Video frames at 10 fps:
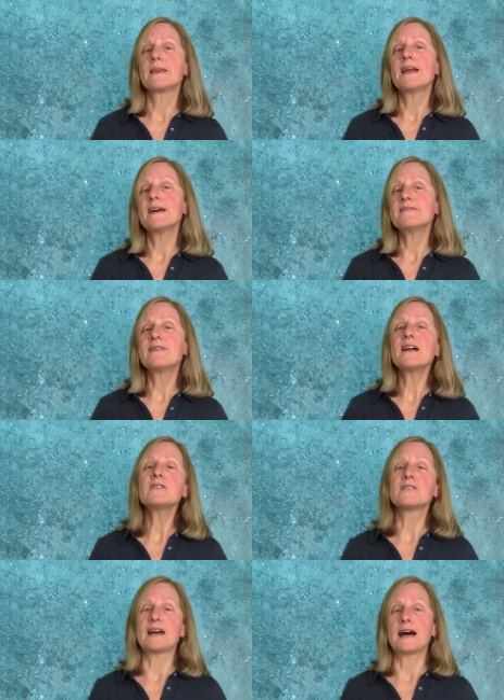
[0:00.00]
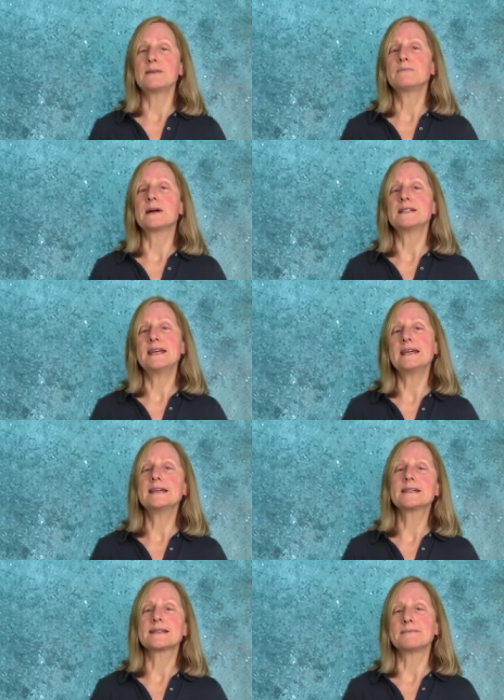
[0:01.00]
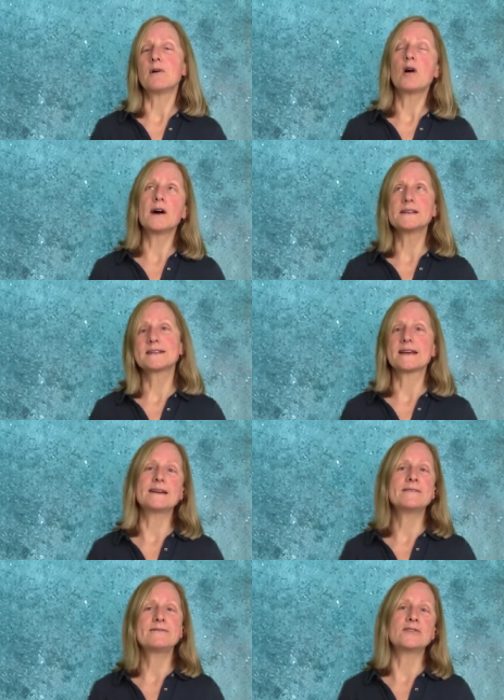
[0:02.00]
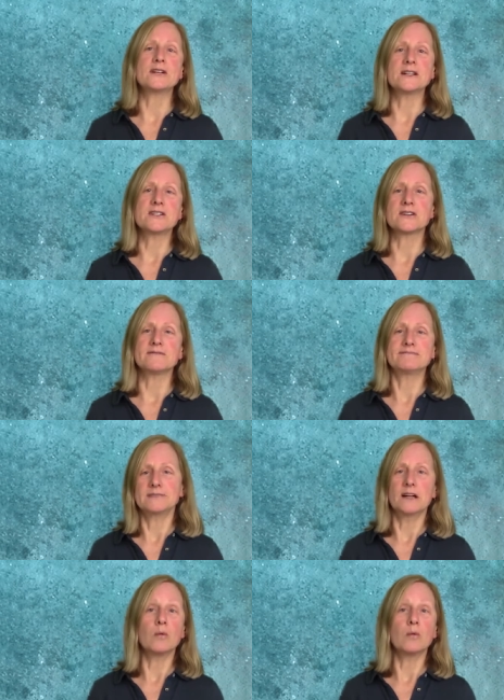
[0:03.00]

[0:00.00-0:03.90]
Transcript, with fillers: And follow that by taking some on site footage of you know,